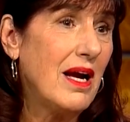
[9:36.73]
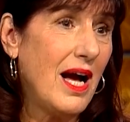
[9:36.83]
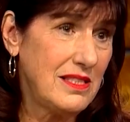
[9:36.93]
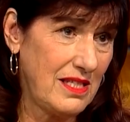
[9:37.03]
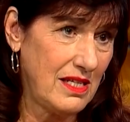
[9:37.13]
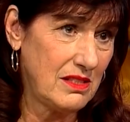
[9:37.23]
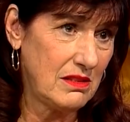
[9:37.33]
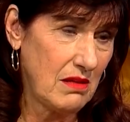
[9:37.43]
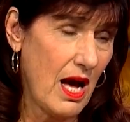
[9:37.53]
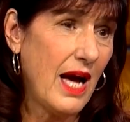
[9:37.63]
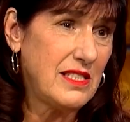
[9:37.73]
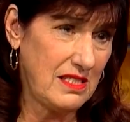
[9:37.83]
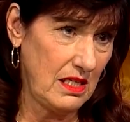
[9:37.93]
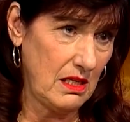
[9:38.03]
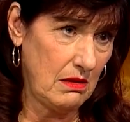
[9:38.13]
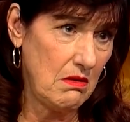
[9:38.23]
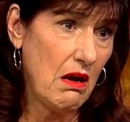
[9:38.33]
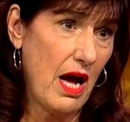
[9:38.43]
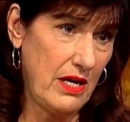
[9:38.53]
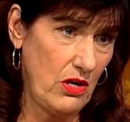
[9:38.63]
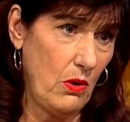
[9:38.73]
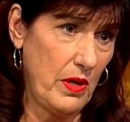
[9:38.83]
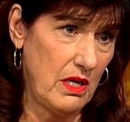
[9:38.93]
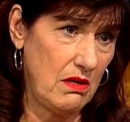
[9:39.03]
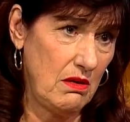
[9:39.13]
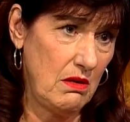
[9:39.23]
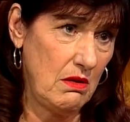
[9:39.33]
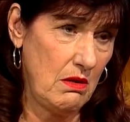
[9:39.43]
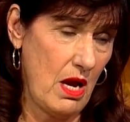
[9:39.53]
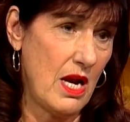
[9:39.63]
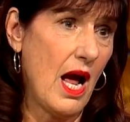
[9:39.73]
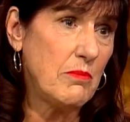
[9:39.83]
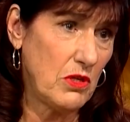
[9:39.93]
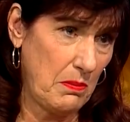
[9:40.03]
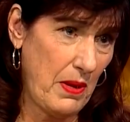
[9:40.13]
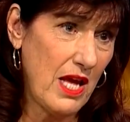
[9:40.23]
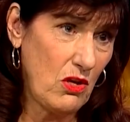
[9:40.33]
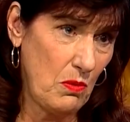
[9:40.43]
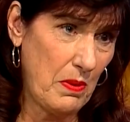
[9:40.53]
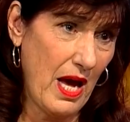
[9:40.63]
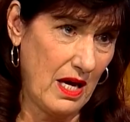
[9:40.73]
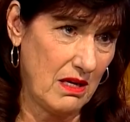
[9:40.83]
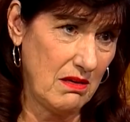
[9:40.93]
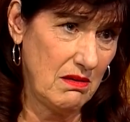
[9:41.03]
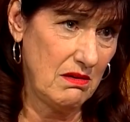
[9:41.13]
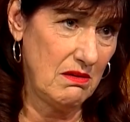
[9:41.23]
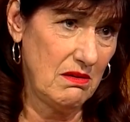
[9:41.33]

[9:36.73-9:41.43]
And God says, I see it, I know it, and I'm going to pay you back.